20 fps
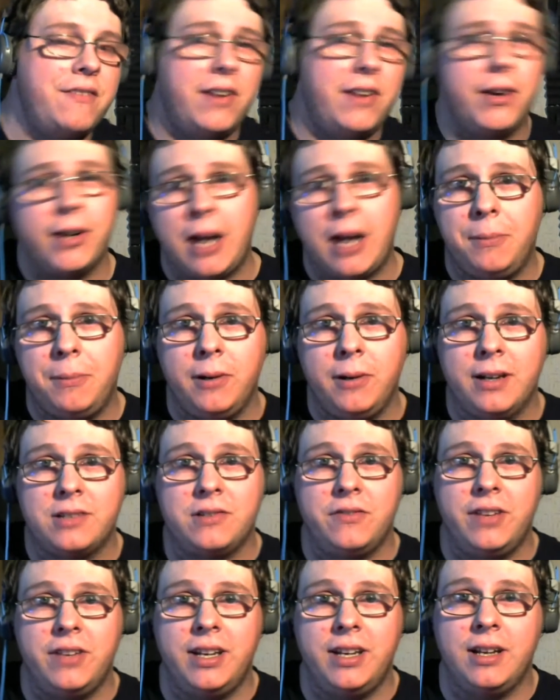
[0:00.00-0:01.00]
Found a couple
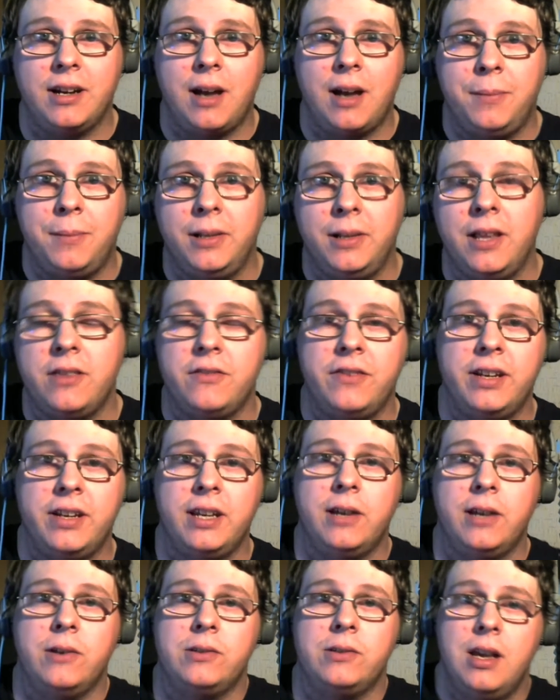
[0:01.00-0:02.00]
extra video, a couple other
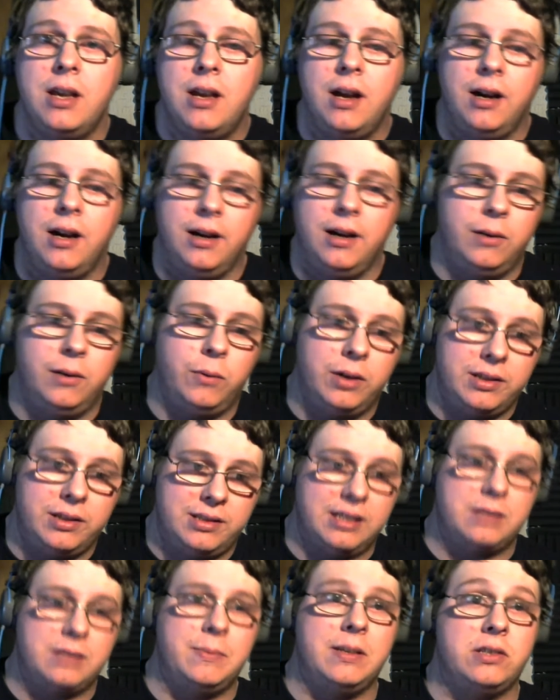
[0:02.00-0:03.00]
videos. One
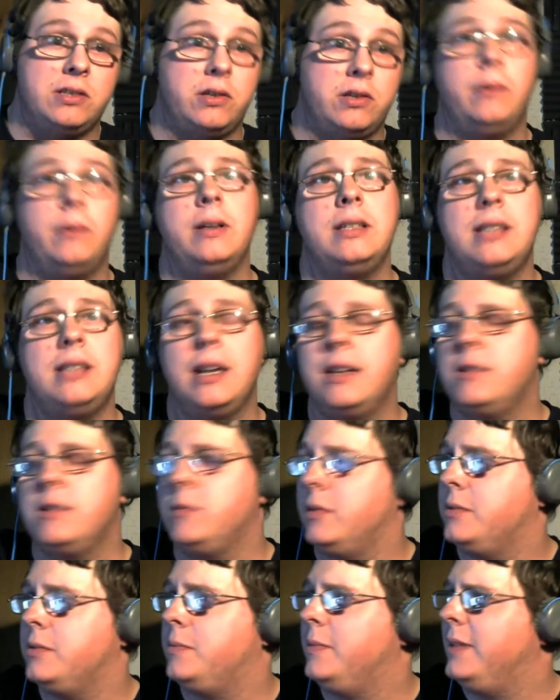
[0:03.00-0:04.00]
6 minutes, 31 seconds,
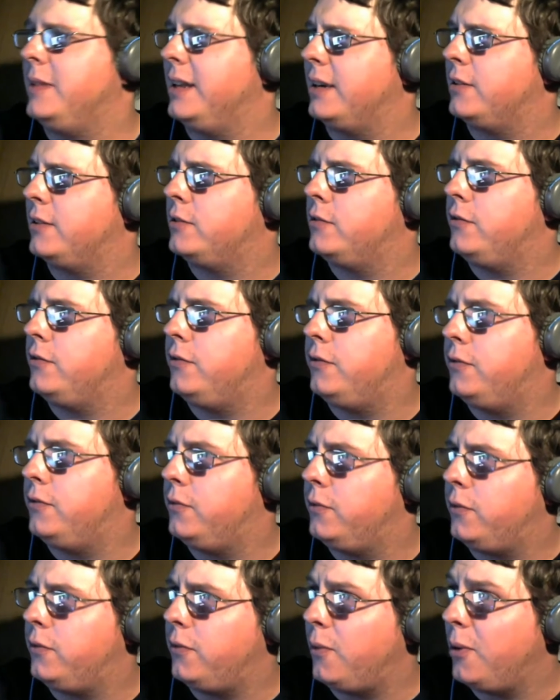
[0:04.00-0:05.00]
one's like
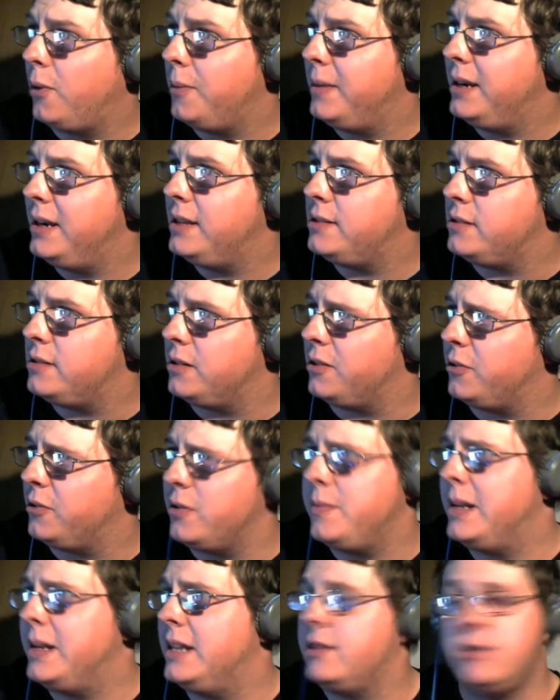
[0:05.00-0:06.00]
4 minutes or
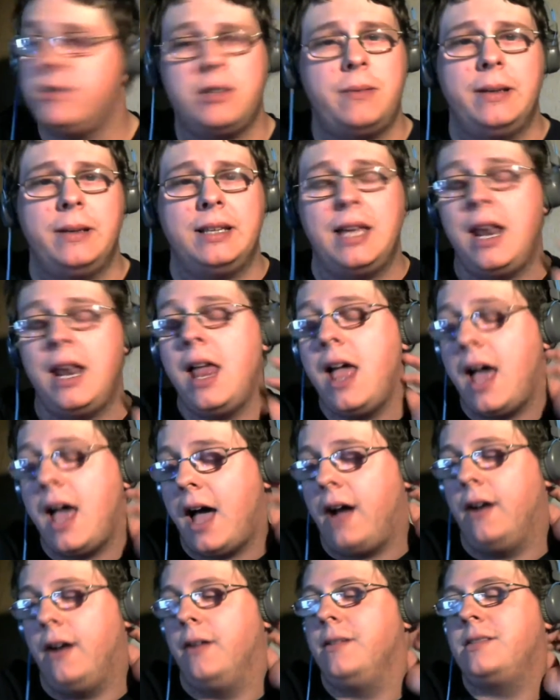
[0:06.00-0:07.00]
3 minutes or something like that.
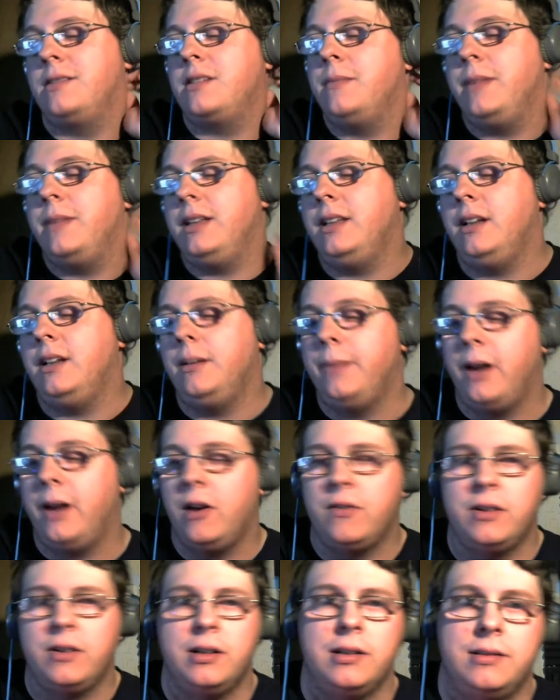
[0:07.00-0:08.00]
I don't know, this could be a little bit
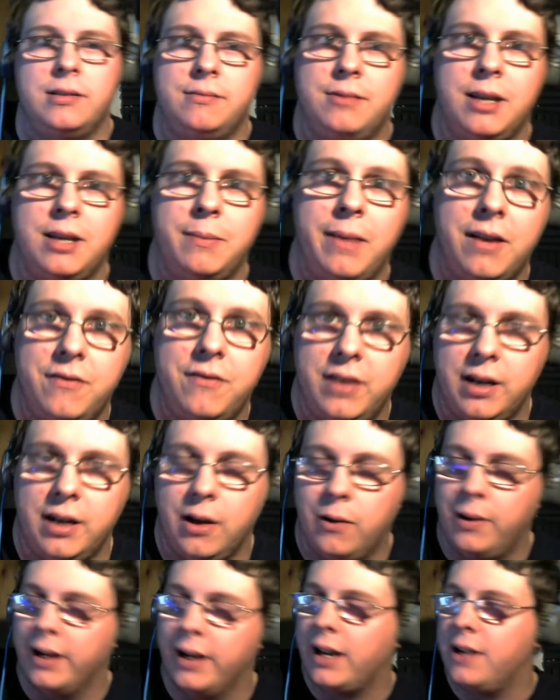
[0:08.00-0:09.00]
over a 10-minute
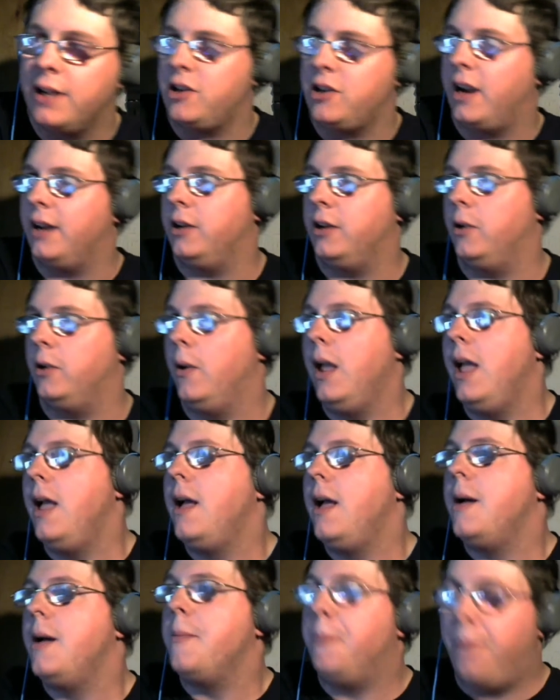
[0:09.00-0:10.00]
video like I try and do.
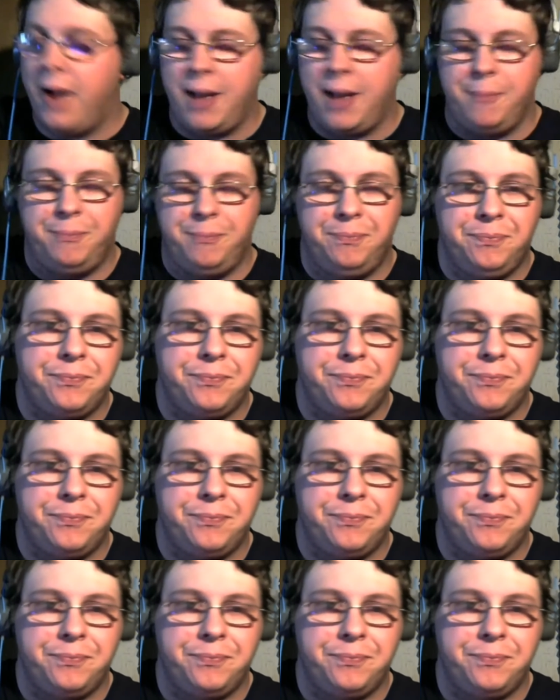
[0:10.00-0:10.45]
But